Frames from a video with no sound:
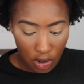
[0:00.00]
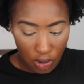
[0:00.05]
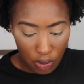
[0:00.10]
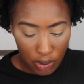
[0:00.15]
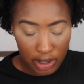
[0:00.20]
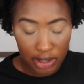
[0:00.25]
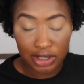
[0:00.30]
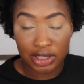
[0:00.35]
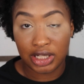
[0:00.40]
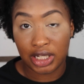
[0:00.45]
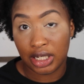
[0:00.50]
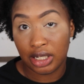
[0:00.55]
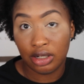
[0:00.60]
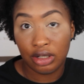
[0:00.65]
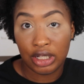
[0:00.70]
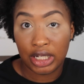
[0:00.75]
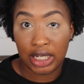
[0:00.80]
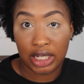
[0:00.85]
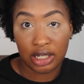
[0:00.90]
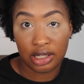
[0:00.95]
we're
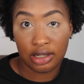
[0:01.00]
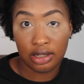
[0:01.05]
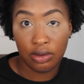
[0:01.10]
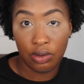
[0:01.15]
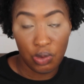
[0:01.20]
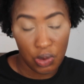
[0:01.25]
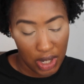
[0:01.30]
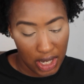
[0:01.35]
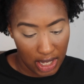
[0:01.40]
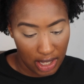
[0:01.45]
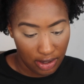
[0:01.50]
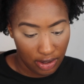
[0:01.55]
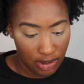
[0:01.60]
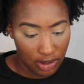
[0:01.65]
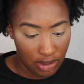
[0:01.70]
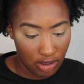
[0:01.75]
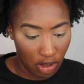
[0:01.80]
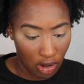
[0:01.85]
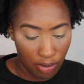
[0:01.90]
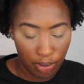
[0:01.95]
dealing with
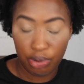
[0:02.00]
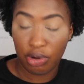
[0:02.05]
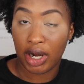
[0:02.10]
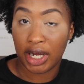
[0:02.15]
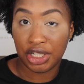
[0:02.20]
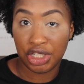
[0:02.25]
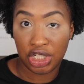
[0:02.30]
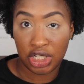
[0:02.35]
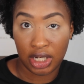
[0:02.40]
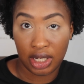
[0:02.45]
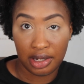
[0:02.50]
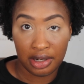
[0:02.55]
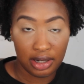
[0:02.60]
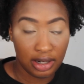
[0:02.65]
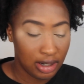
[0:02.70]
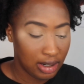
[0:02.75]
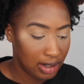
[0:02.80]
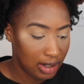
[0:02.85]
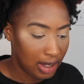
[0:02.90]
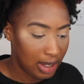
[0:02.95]
oppression
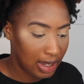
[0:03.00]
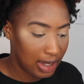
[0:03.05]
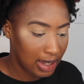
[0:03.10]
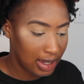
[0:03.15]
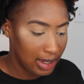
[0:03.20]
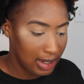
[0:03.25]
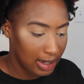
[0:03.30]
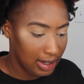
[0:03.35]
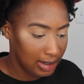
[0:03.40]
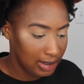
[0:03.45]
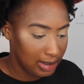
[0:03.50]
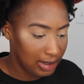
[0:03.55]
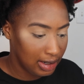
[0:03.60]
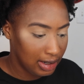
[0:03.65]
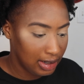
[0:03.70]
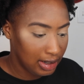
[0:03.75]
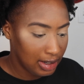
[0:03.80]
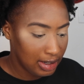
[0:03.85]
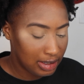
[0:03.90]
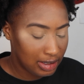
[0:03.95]
and
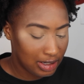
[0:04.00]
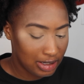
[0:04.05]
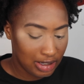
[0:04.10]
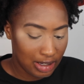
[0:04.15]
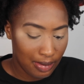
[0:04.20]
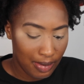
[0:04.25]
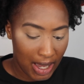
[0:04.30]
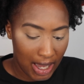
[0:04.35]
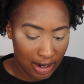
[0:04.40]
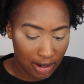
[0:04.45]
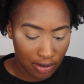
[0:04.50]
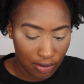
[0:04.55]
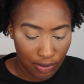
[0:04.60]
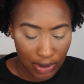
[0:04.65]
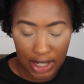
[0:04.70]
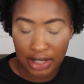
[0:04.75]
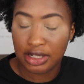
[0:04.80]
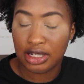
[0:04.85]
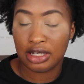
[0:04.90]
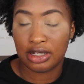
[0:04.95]
systematic
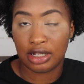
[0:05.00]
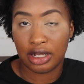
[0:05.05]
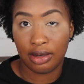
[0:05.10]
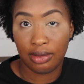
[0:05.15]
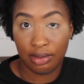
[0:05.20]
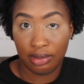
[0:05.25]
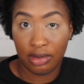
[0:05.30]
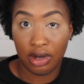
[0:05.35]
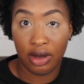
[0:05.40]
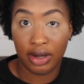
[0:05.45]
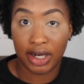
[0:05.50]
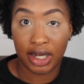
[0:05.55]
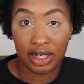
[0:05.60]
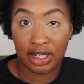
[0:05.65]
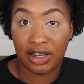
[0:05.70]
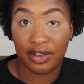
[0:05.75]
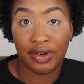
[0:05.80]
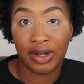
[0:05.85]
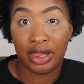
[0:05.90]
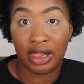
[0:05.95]
racism on a
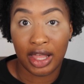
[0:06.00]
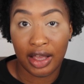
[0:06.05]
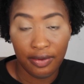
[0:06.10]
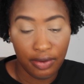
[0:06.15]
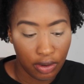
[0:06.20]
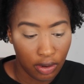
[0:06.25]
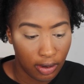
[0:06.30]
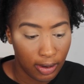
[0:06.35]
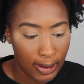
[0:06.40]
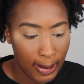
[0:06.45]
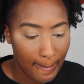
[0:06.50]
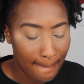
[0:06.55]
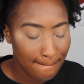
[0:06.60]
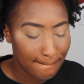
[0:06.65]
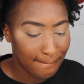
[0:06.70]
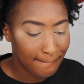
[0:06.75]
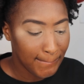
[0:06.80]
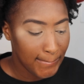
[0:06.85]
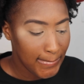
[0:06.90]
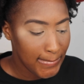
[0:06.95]
different level.
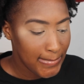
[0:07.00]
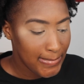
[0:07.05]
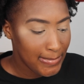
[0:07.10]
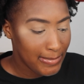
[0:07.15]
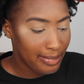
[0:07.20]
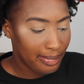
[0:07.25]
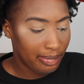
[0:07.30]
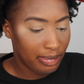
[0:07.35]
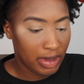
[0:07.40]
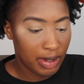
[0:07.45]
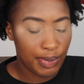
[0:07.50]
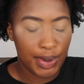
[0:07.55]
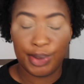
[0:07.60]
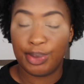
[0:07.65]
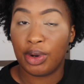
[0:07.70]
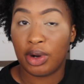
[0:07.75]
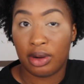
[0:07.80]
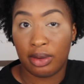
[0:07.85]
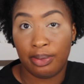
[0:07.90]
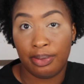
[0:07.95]

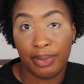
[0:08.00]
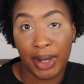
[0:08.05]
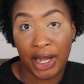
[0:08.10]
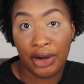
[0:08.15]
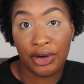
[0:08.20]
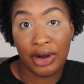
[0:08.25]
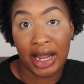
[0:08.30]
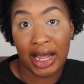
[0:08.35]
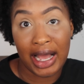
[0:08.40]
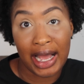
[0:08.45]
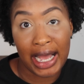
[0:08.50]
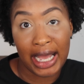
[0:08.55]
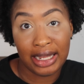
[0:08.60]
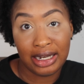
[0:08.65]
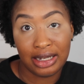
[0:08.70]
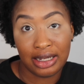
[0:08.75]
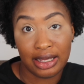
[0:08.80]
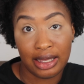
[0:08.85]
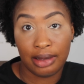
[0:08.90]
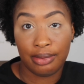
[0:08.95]
People are better at
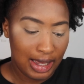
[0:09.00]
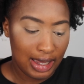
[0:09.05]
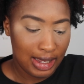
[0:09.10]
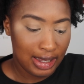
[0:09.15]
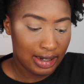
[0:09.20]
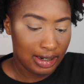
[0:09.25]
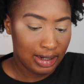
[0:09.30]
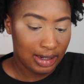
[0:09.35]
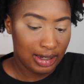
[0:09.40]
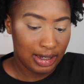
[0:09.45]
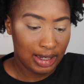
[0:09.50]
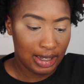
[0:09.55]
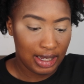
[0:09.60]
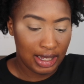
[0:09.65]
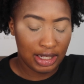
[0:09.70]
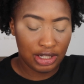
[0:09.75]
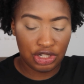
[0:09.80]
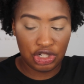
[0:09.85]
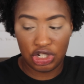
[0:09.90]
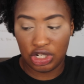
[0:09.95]
hiding it, and
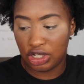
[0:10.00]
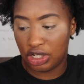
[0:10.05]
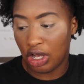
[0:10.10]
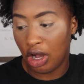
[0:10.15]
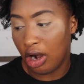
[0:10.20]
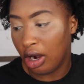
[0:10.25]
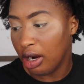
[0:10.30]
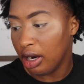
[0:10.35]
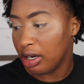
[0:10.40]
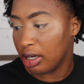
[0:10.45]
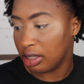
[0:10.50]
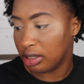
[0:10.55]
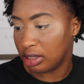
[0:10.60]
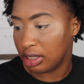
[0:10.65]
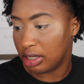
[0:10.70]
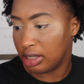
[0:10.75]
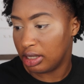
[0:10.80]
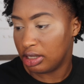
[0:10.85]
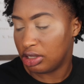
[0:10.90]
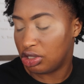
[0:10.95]
it's just hard
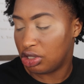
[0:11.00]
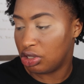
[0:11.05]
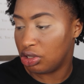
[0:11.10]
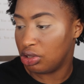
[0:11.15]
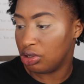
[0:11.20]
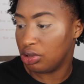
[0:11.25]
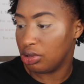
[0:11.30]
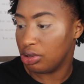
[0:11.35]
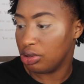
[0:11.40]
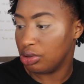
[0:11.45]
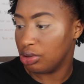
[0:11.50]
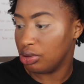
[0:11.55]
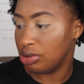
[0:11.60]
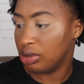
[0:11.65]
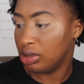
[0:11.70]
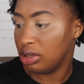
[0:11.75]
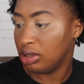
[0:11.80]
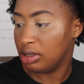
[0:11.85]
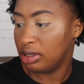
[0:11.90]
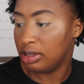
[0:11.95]
to